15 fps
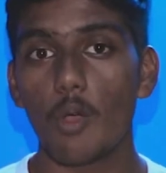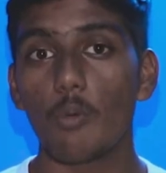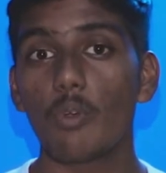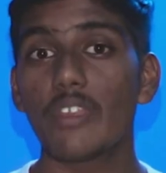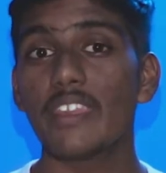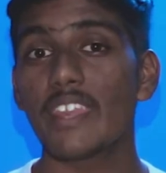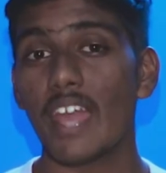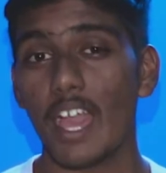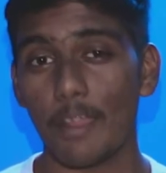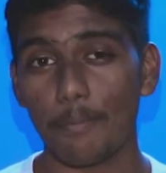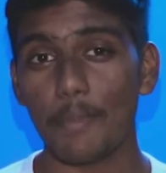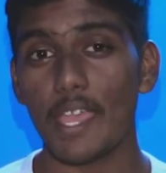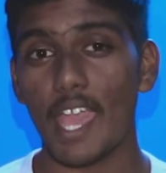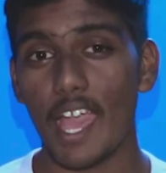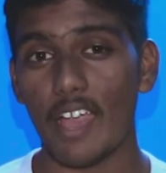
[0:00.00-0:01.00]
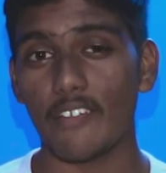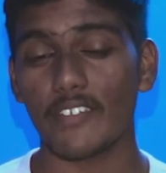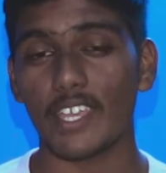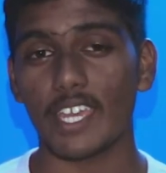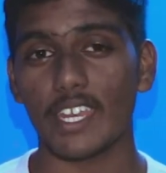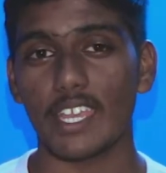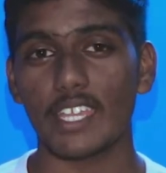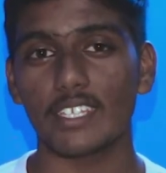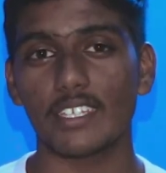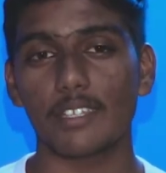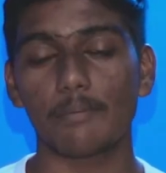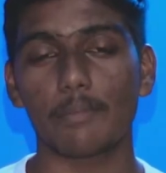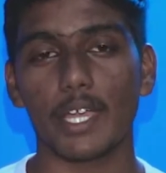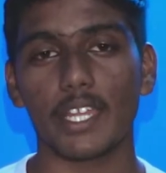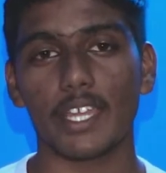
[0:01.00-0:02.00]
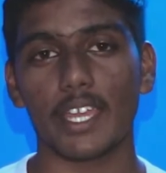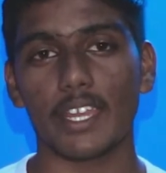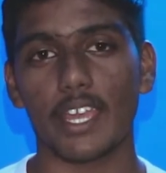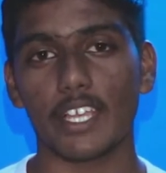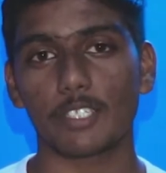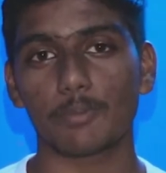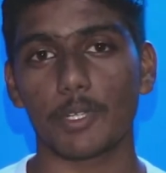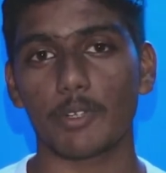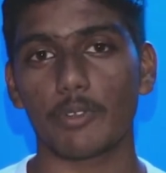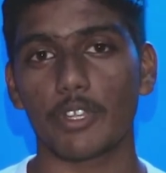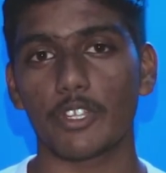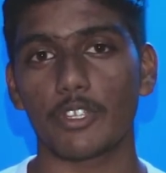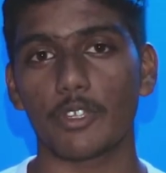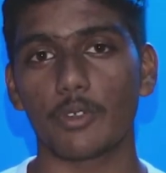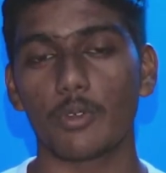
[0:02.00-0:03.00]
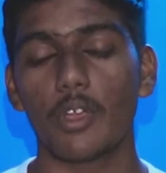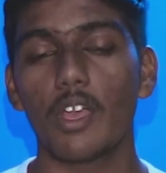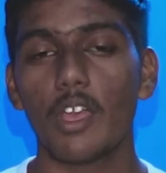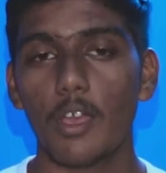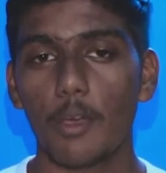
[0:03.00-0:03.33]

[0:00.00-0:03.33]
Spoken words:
would not be having an 18:9 aspect ratio,